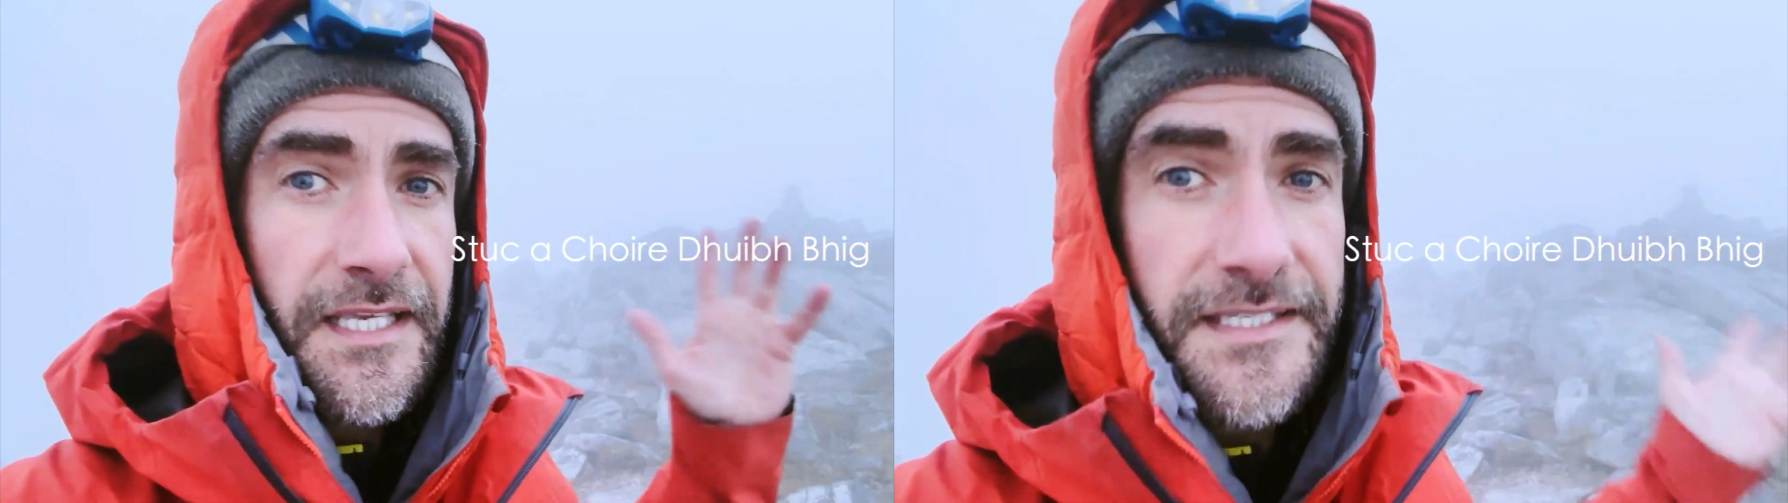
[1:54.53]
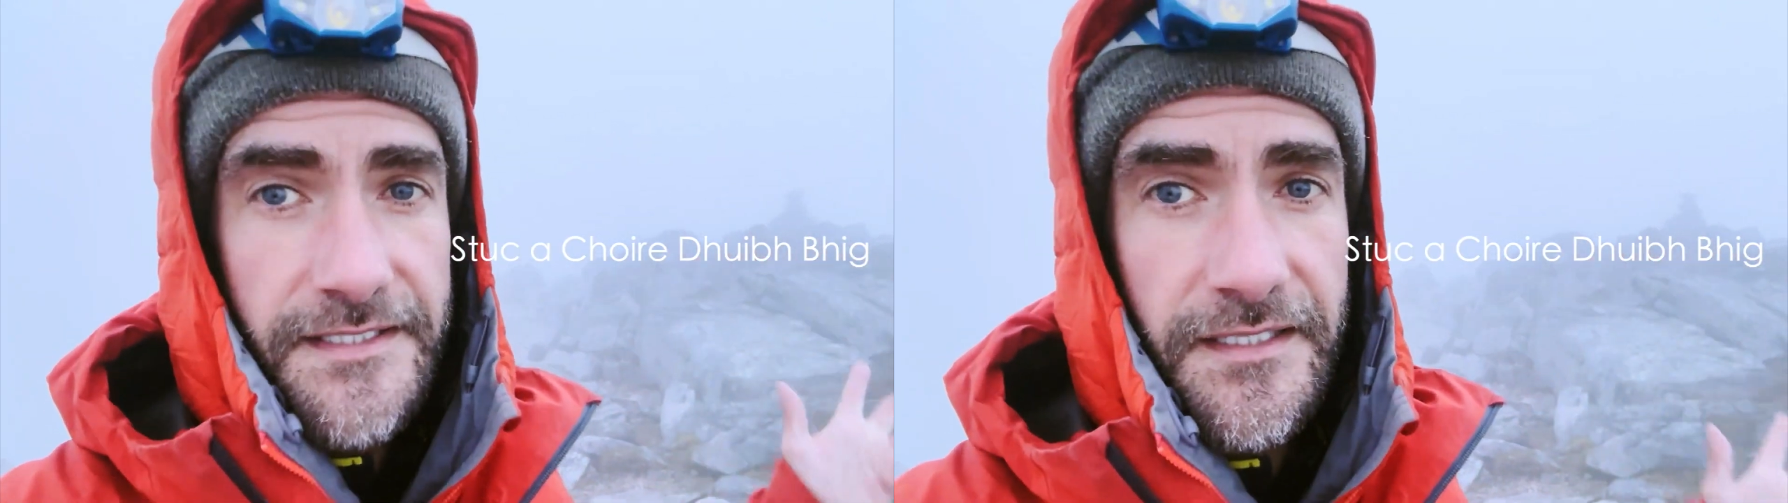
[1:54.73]

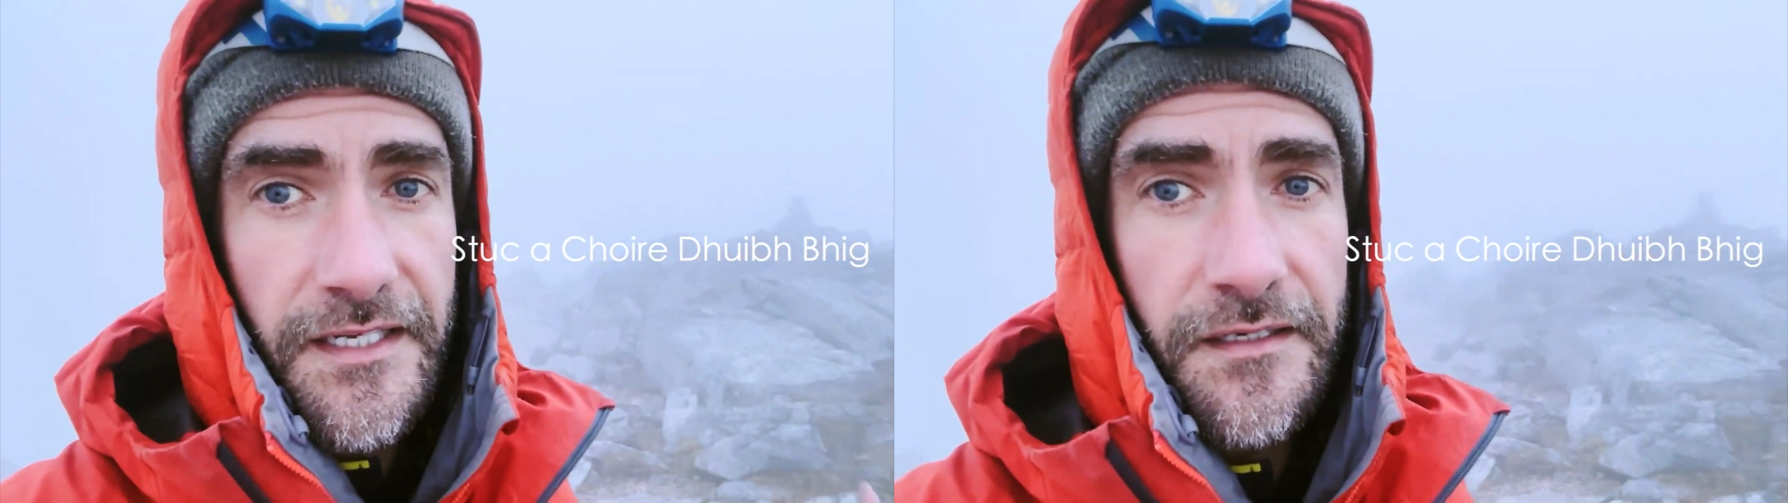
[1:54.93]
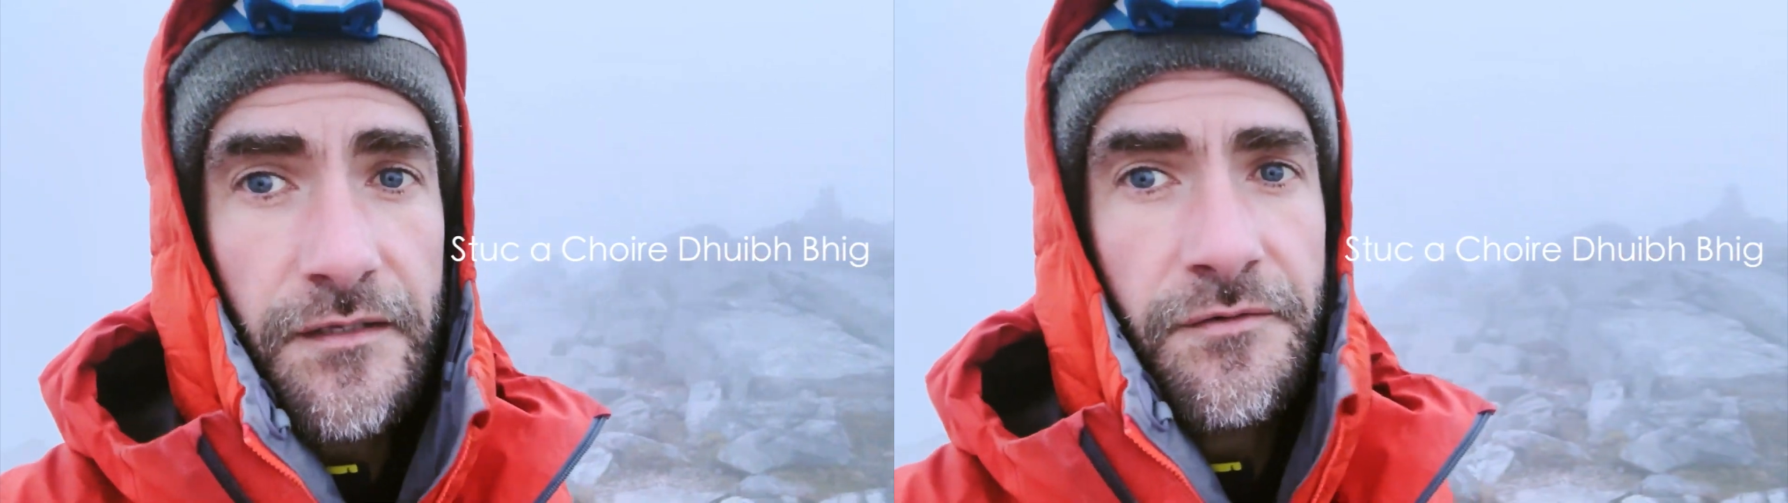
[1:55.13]
eastern
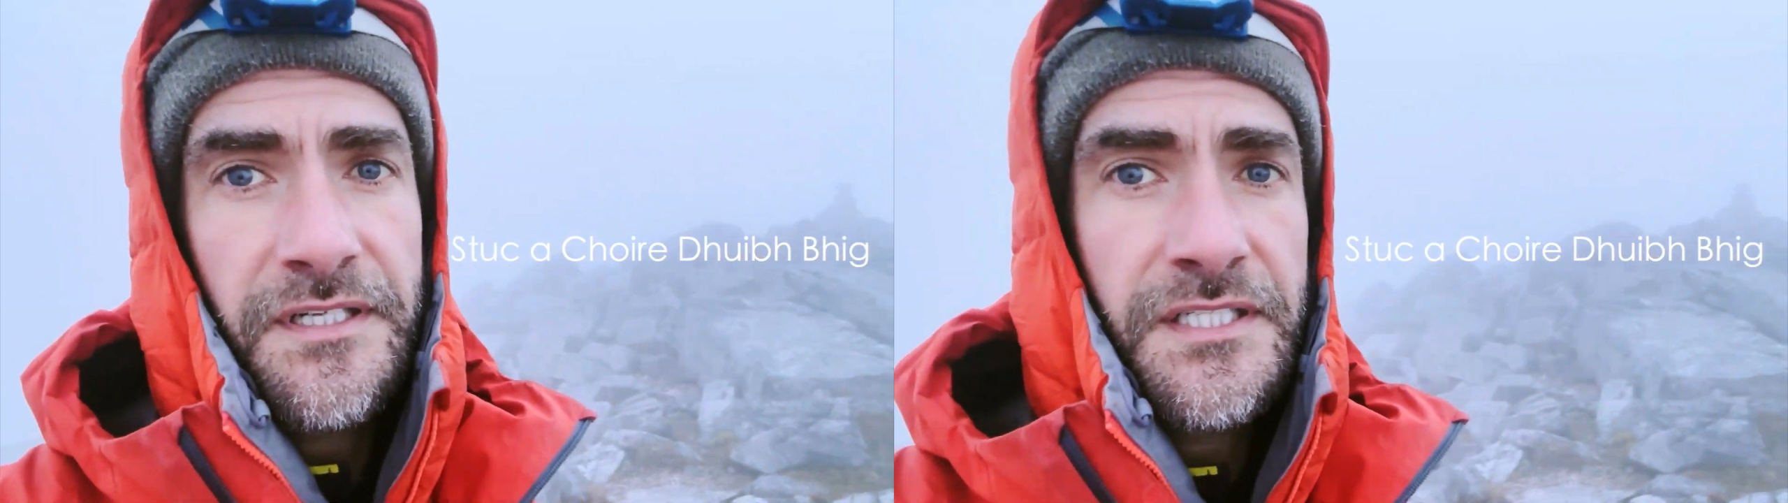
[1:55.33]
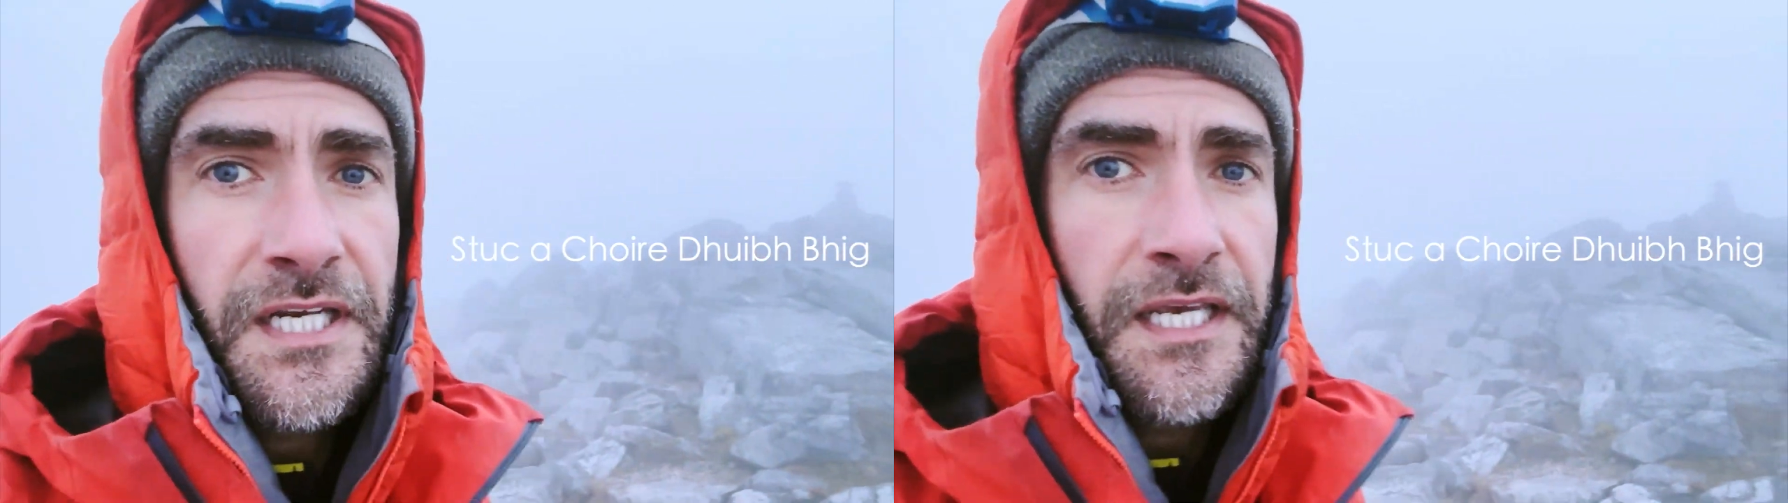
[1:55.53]
end of the
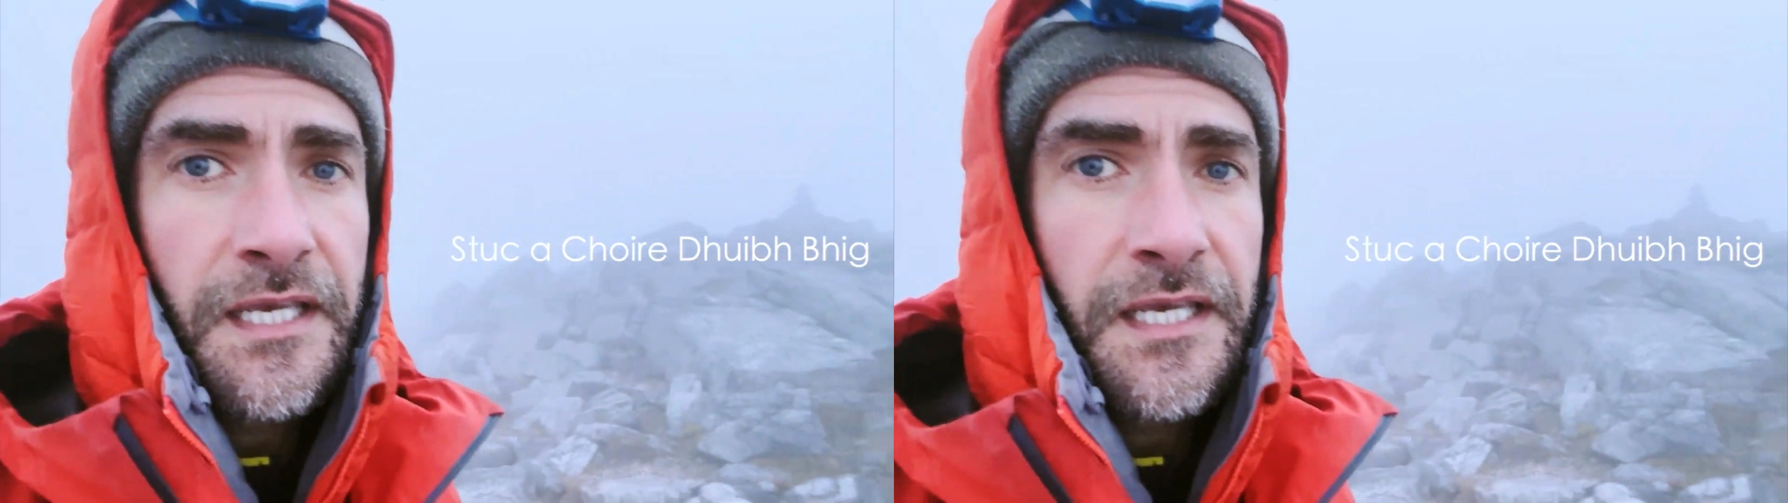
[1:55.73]
ridge.